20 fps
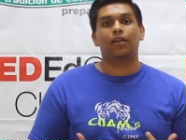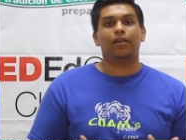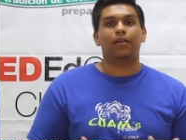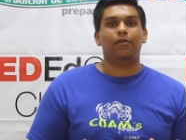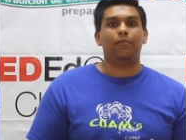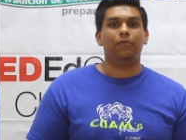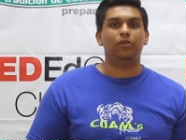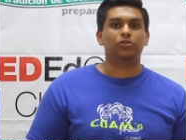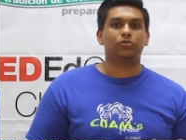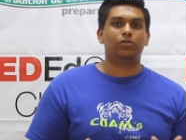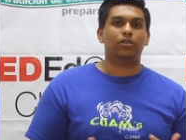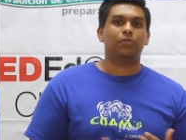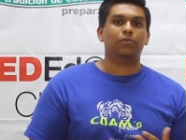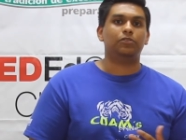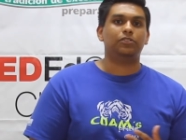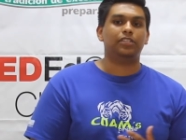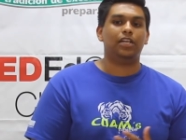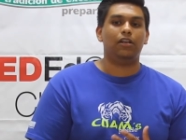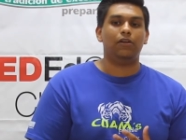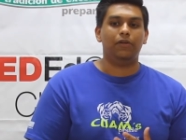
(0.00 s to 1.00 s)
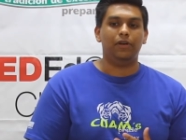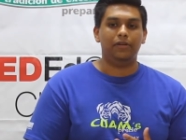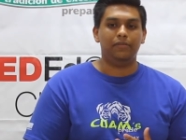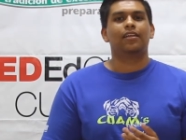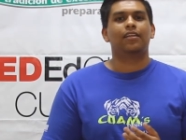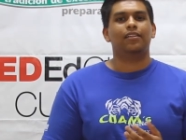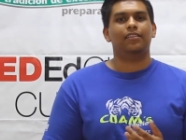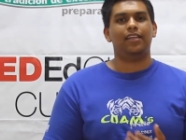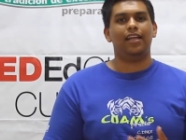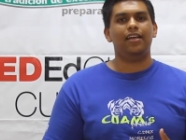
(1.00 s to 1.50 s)
miserable salary.
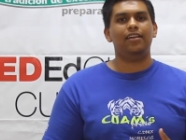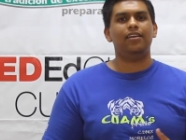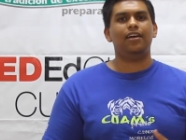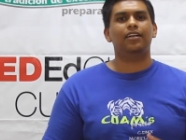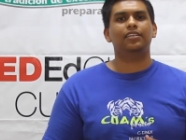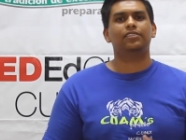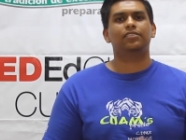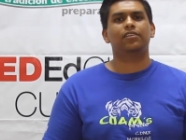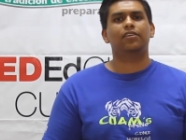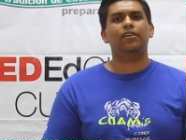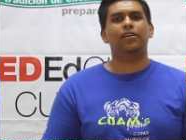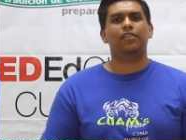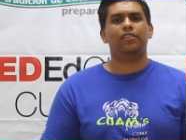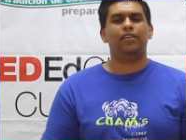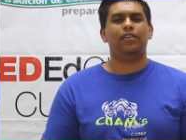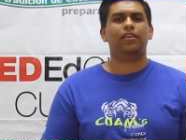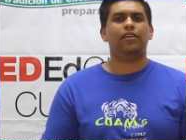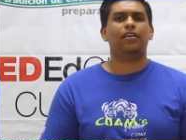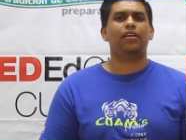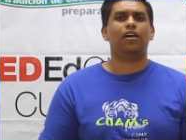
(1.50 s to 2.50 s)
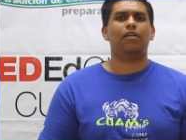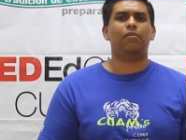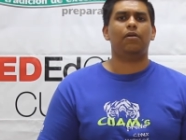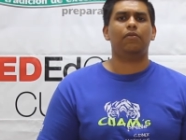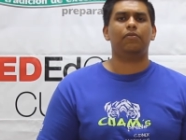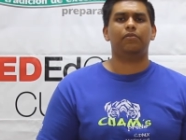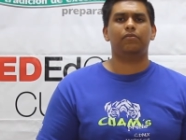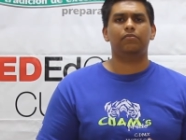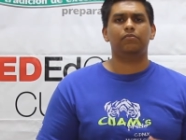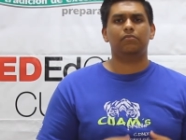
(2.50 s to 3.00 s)
Then I started thinking
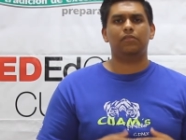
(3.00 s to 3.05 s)
about